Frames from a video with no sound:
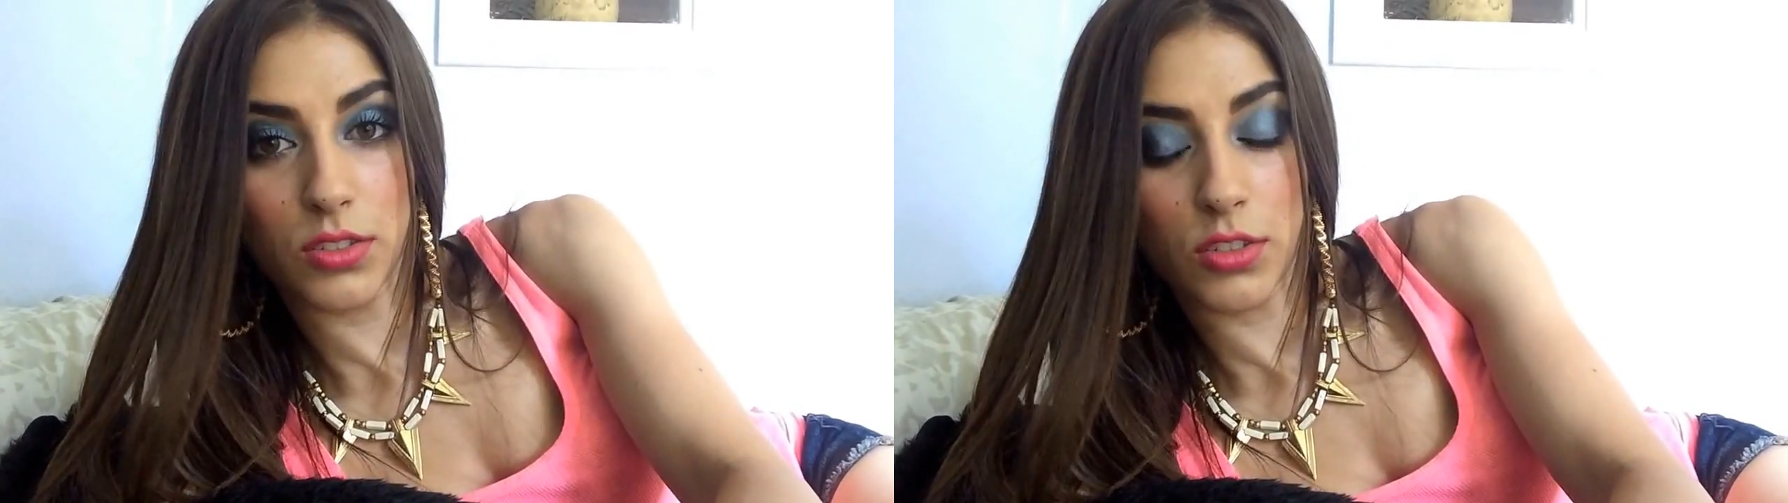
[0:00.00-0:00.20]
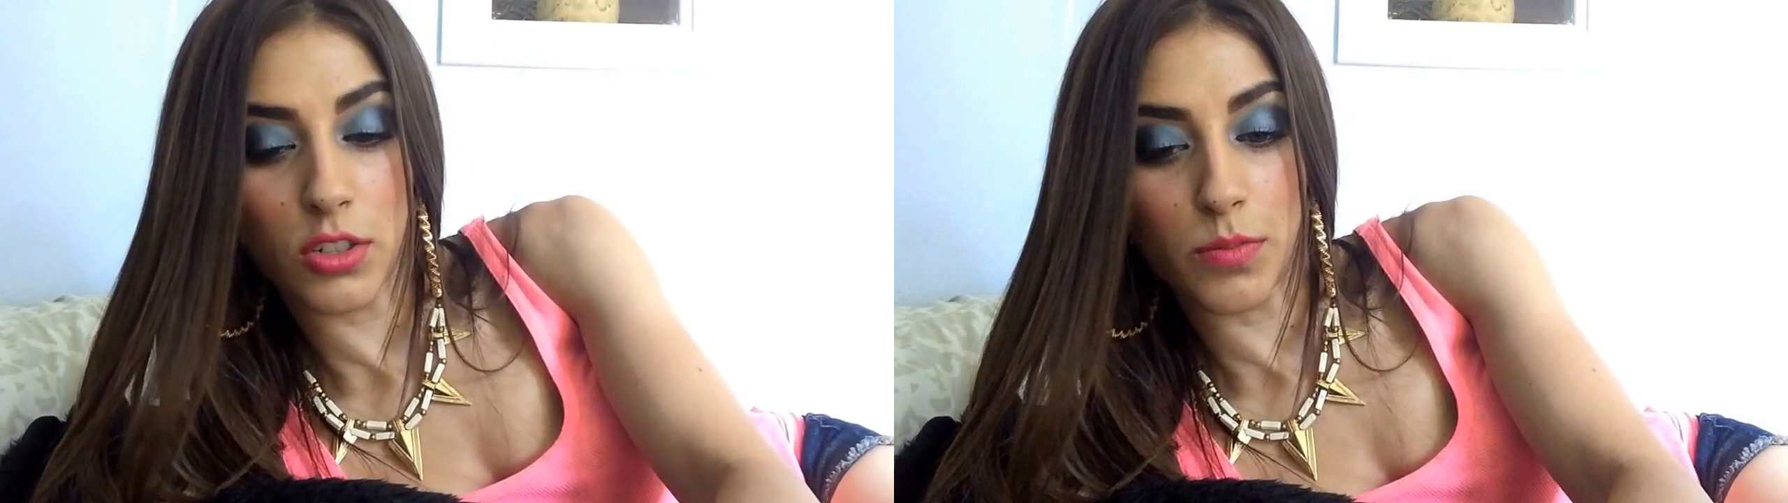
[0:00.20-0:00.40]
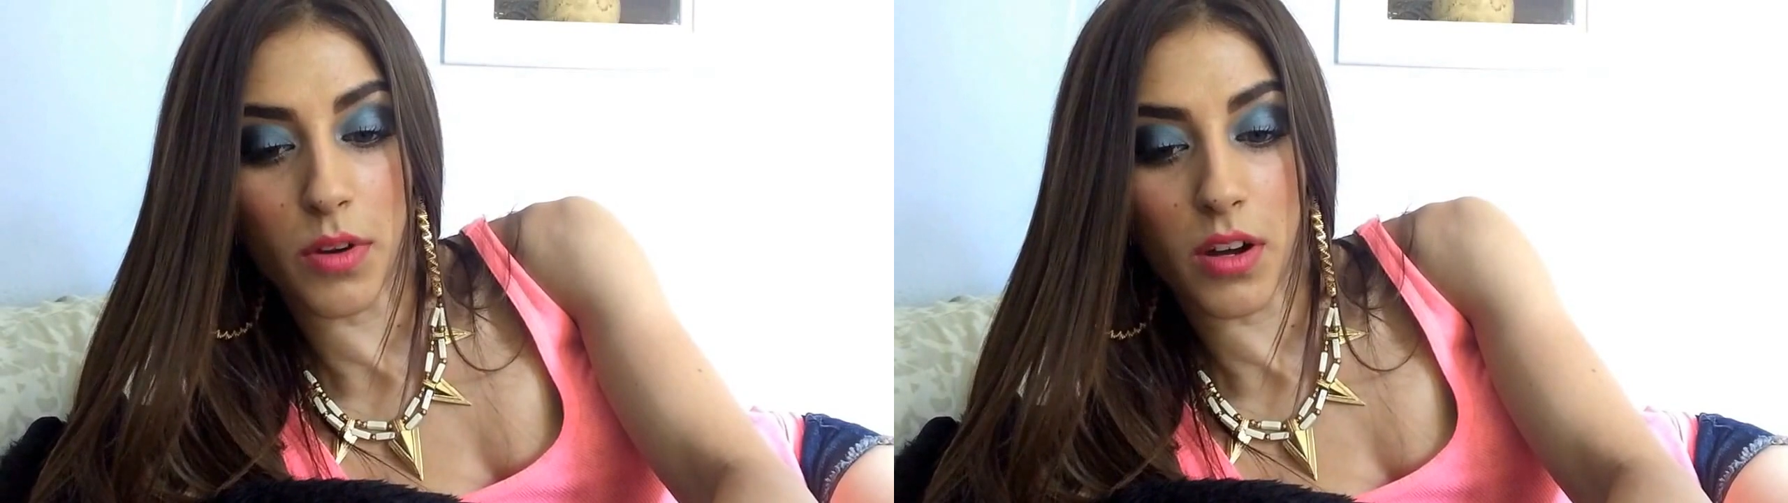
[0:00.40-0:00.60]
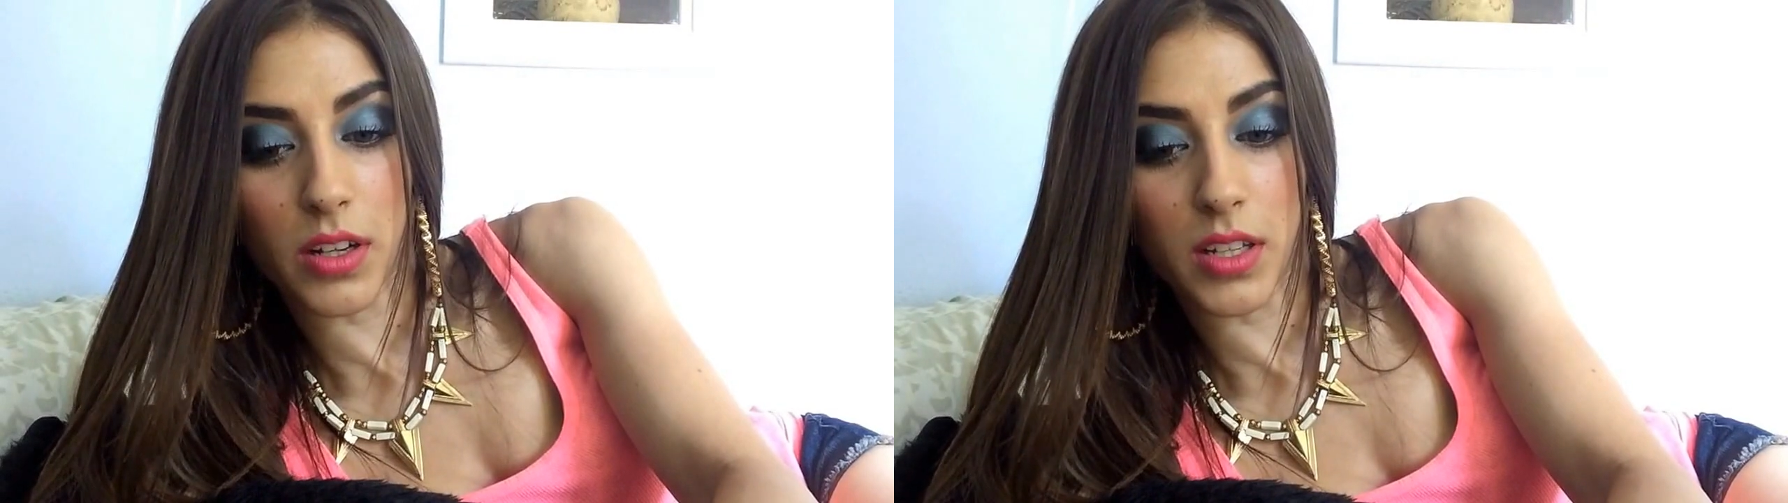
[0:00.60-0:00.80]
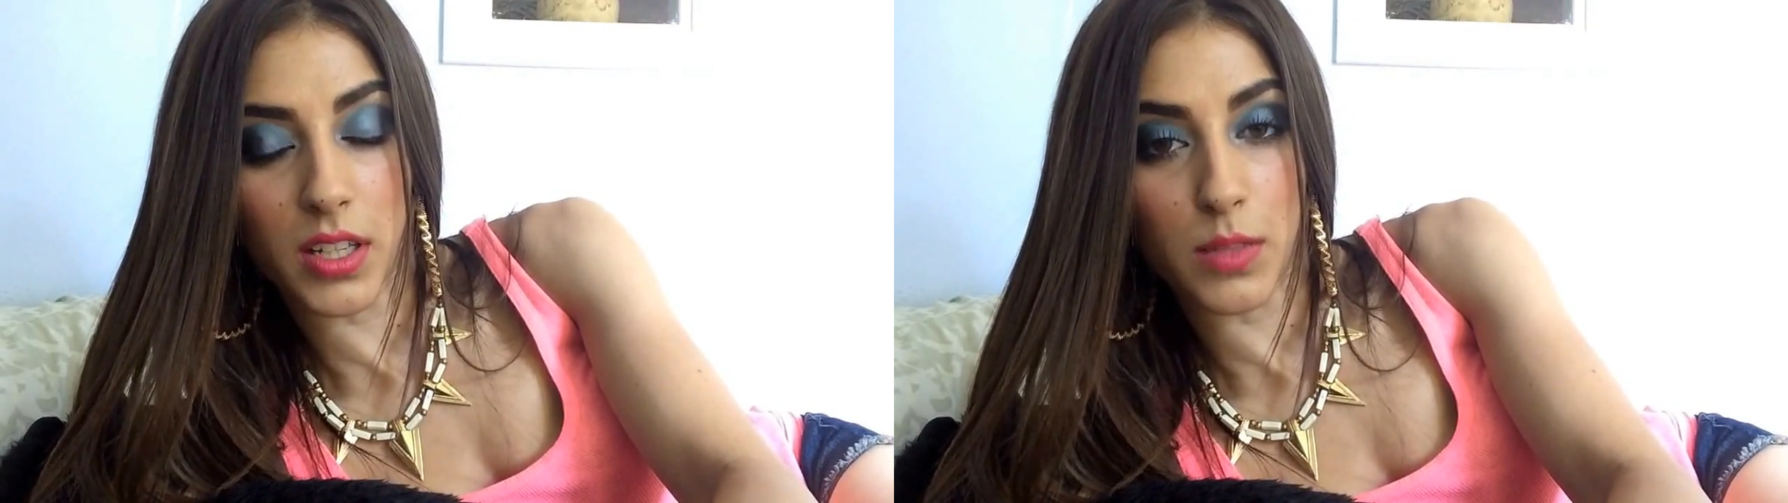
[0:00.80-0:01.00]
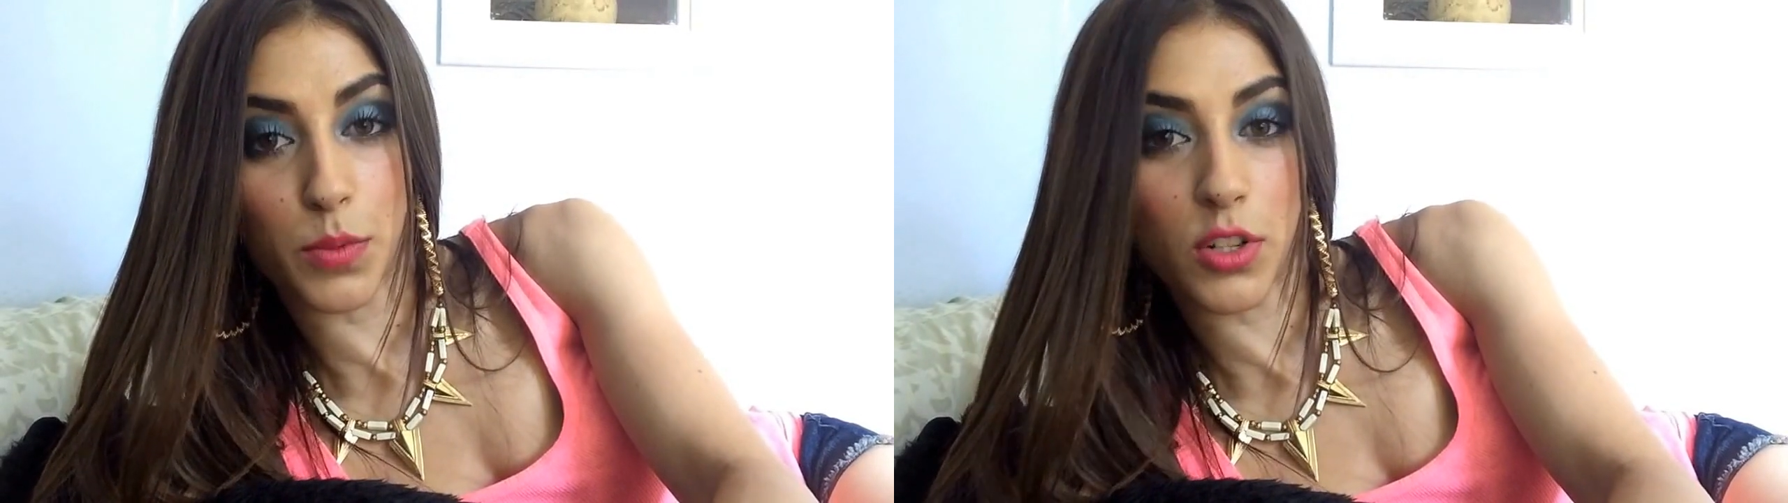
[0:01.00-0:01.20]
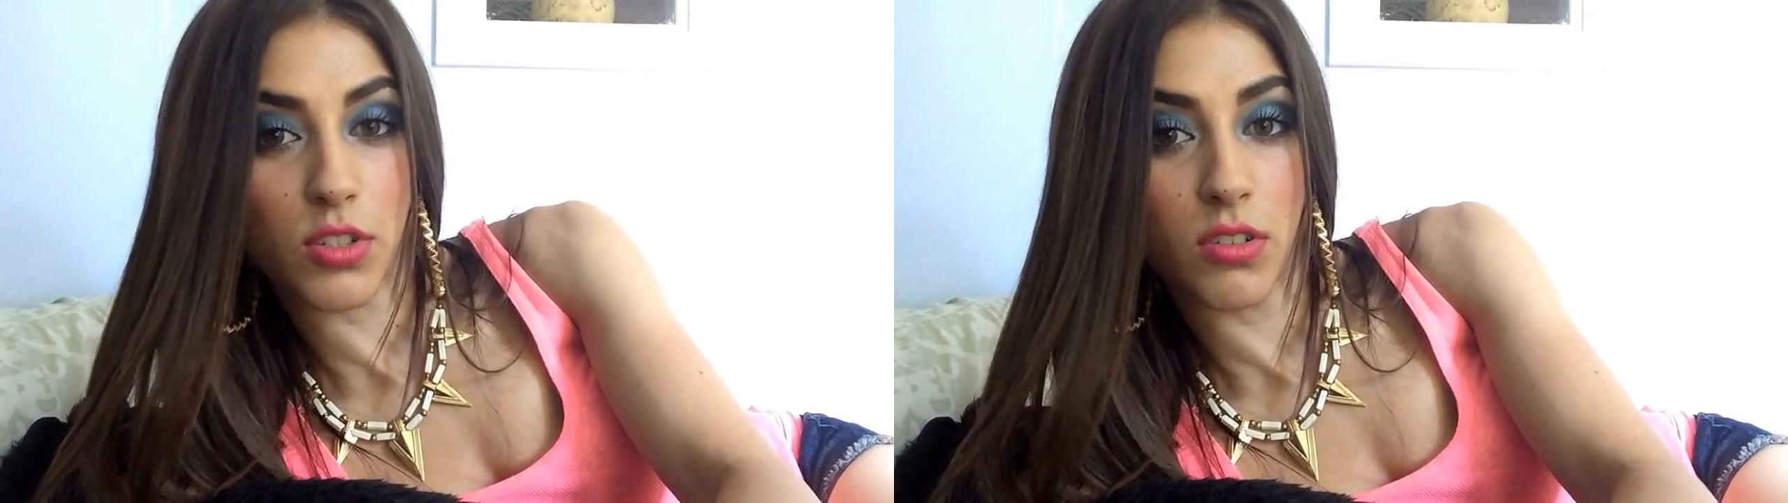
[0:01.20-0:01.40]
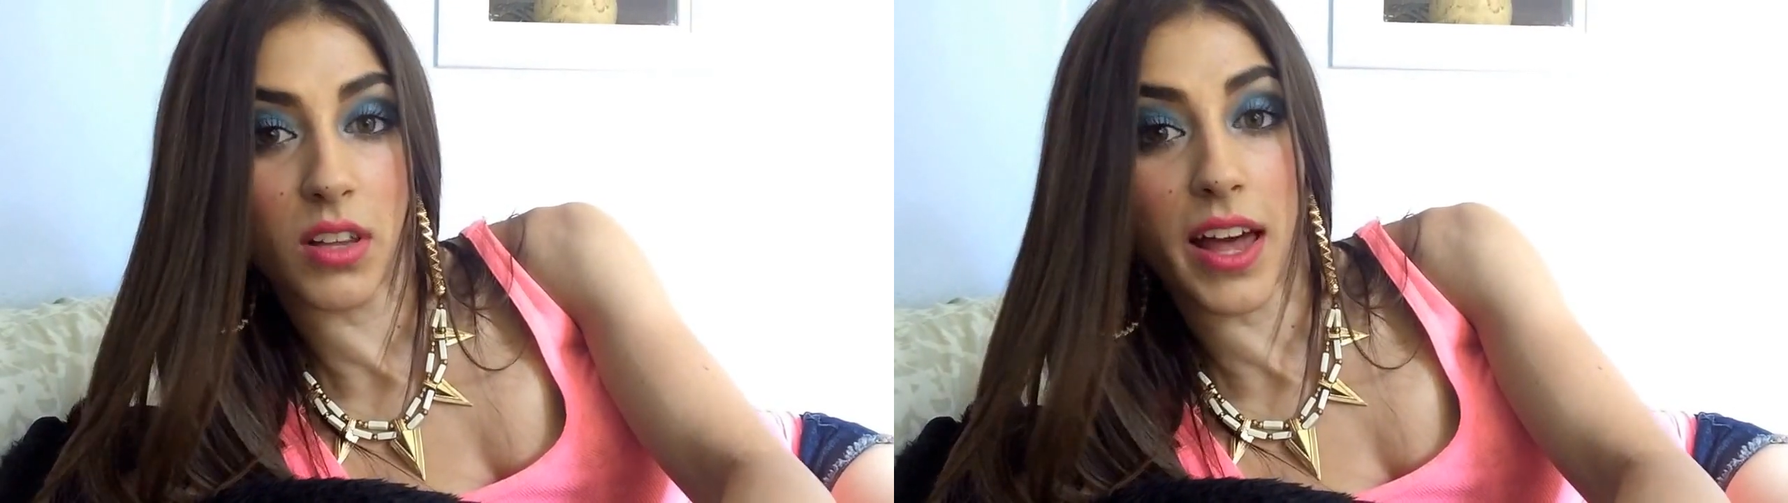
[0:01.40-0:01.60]
Tupac, his
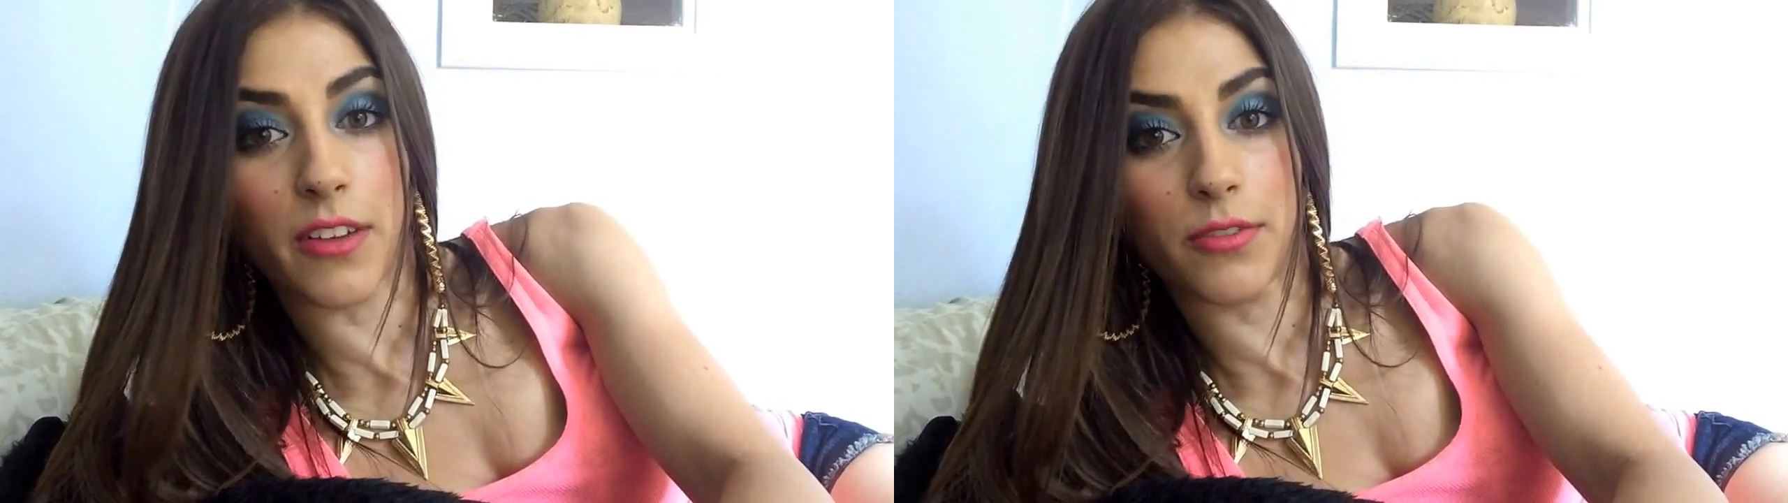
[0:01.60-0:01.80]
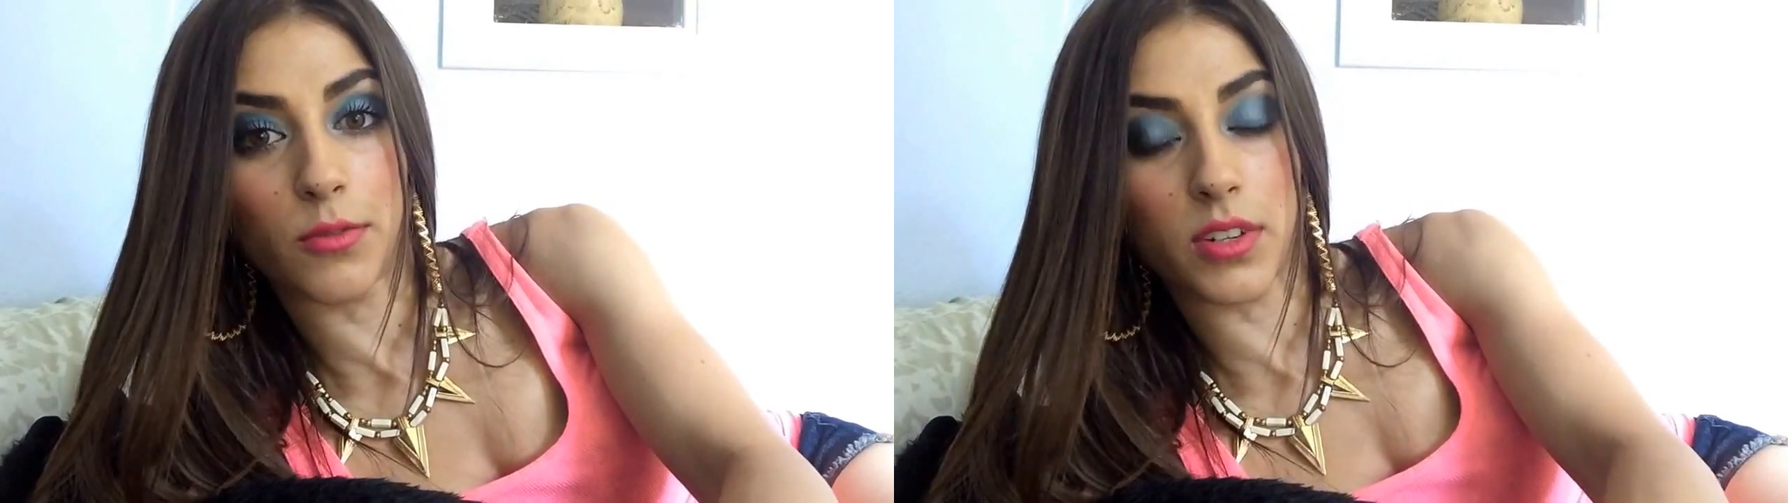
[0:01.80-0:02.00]
personal life